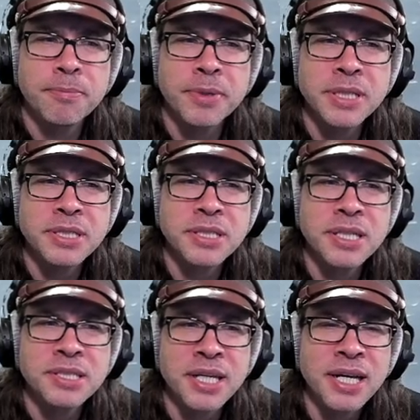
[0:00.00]
but it's
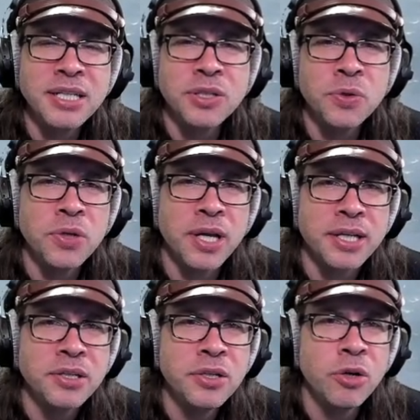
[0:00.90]
it's kind of cool i
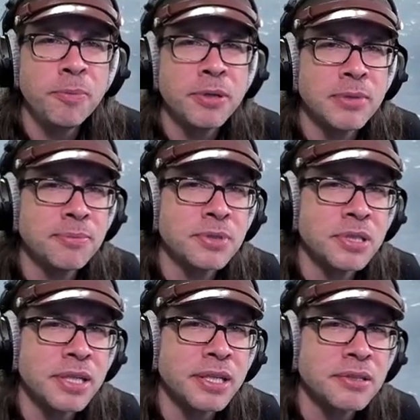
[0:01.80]
could open them up
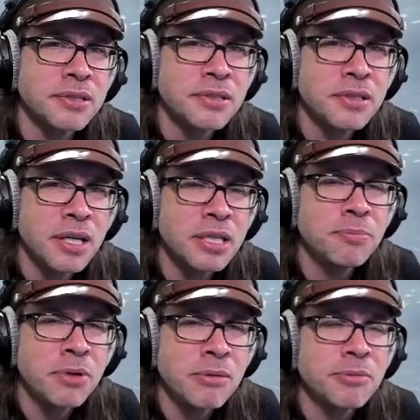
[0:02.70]
tonight i
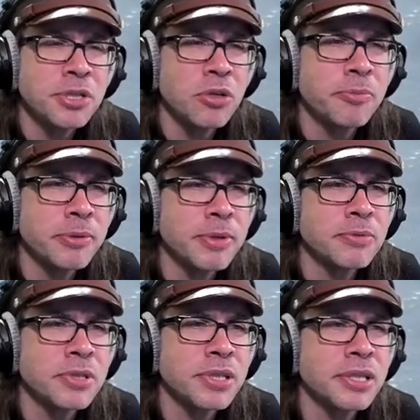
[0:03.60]
could probably open them up
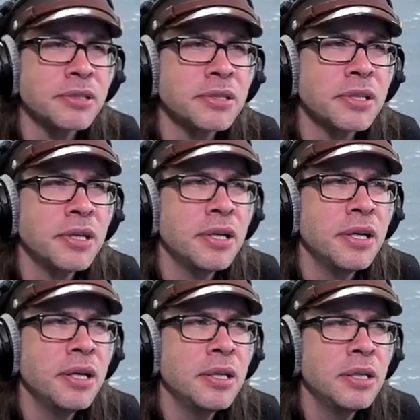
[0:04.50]
tonight
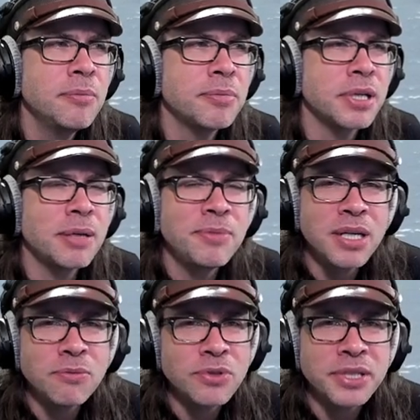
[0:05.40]
but i'm
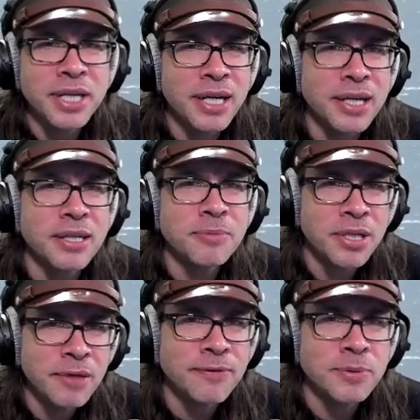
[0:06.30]
not really hot i'm
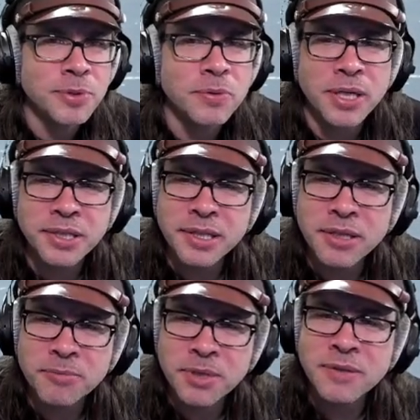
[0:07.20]
comfortable right now
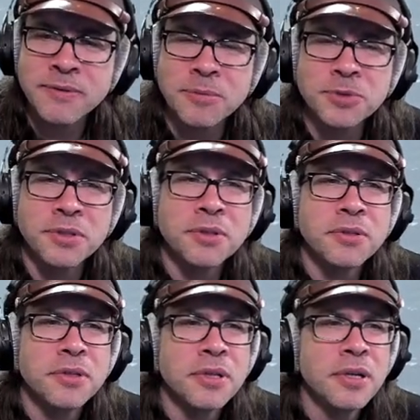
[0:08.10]
i'm comfortable
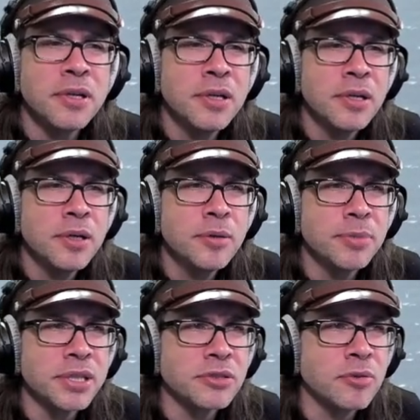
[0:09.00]

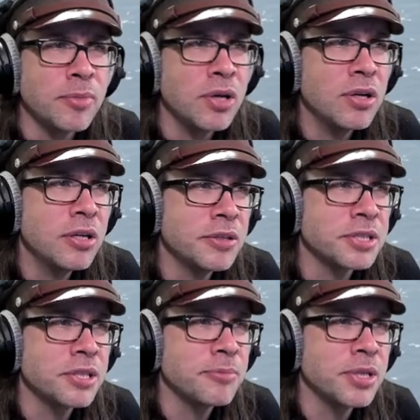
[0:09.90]
but tomorrow it's
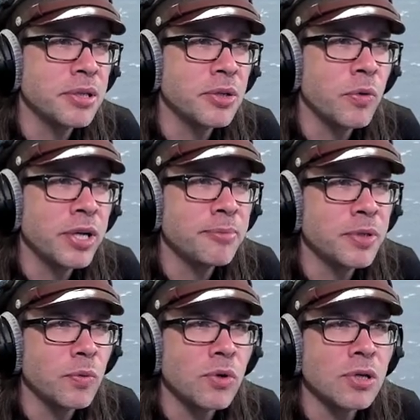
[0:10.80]
going to be quite a
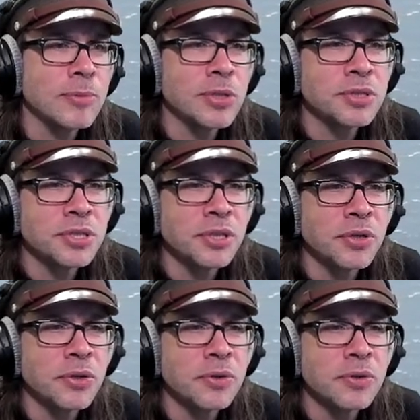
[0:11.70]
bit warmer
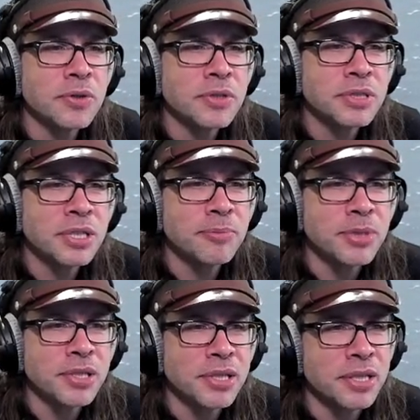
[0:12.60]
so it's going to
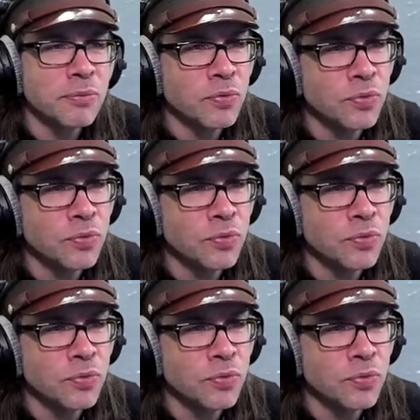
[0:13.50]
be like